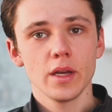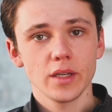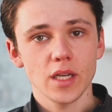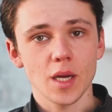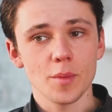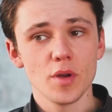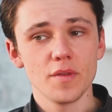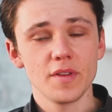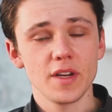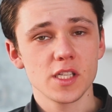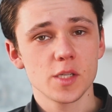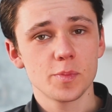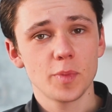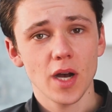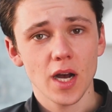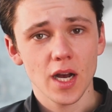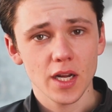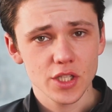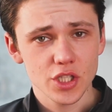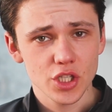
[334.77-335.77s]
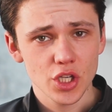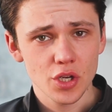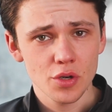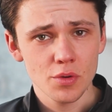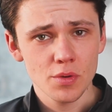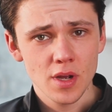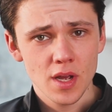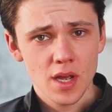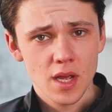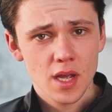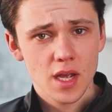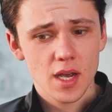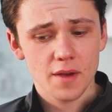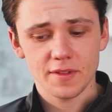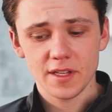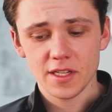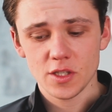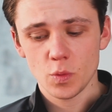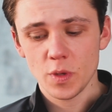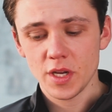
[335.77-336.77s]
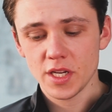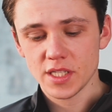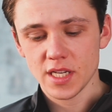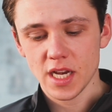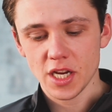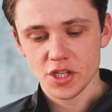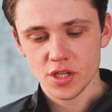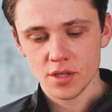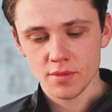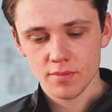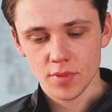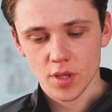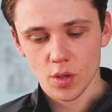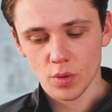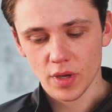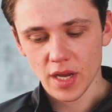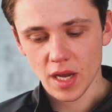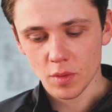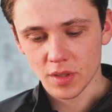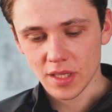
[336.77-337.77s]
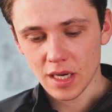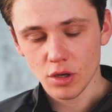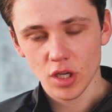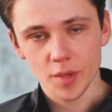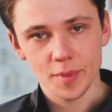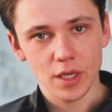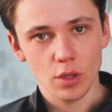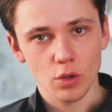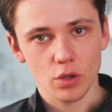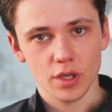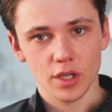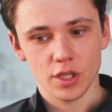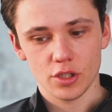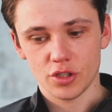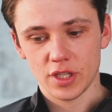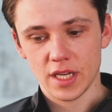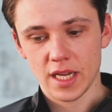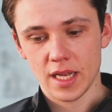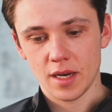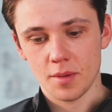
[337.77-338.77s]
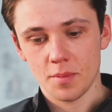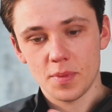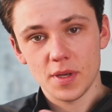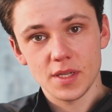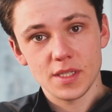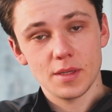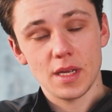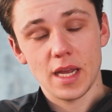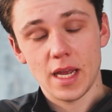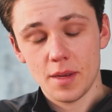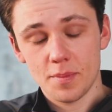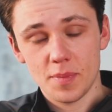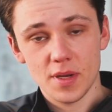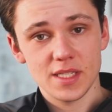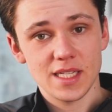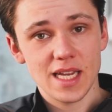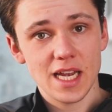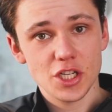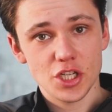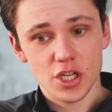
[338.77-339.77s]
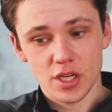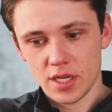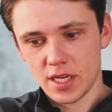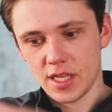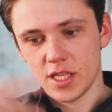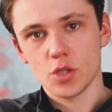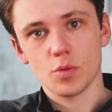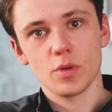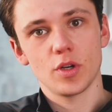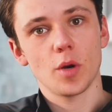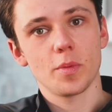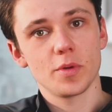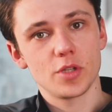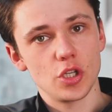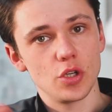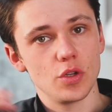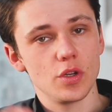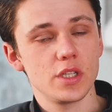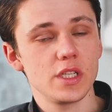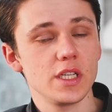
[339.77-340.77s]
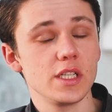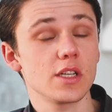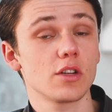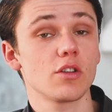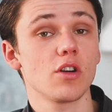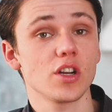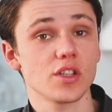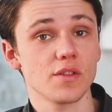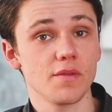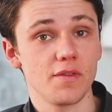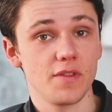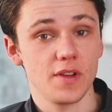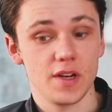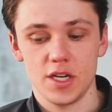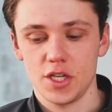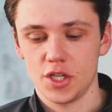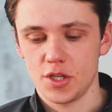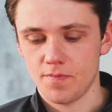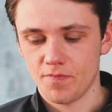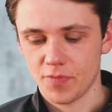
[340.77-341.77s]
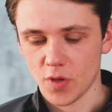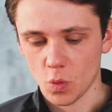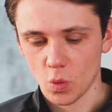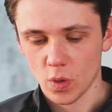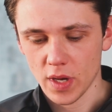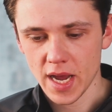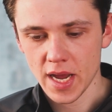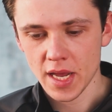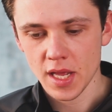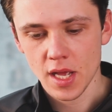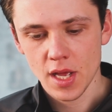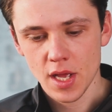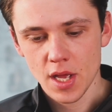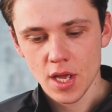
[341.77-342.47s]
Now moving into part two of this week's session, okay, we're now going to be looking at turning possession into an opportunity to cross and finish, okay?